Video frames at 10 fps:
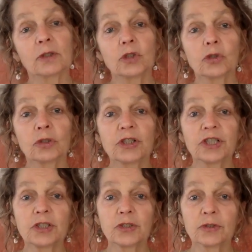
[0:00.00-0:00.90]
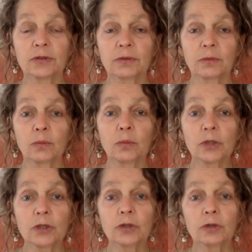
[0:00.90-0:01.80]
The choice is,
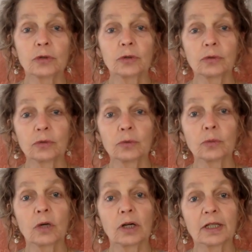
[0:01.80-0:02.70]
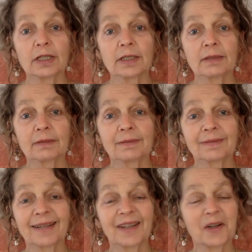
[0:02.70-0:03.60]
what do you want?
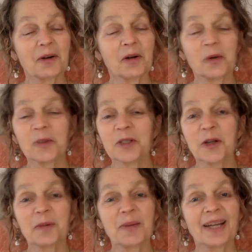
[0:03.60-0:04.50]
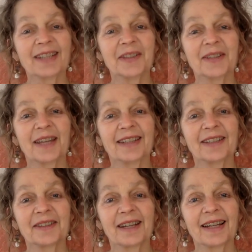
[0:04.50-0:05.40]
I know I always come back to that,
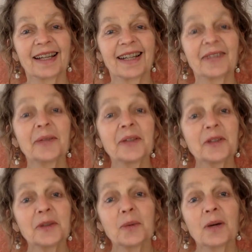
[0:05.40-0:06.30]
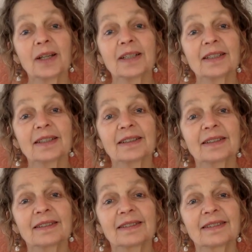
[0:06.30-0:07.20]
don't I? What do you want?
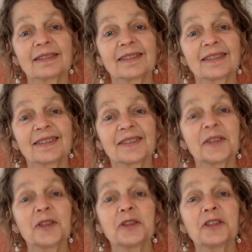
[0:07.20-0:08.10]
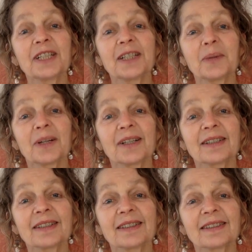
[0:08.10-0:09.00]
What do you really
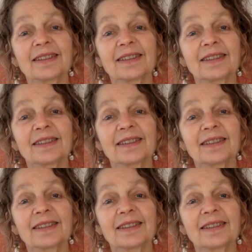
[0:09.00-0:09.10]
want?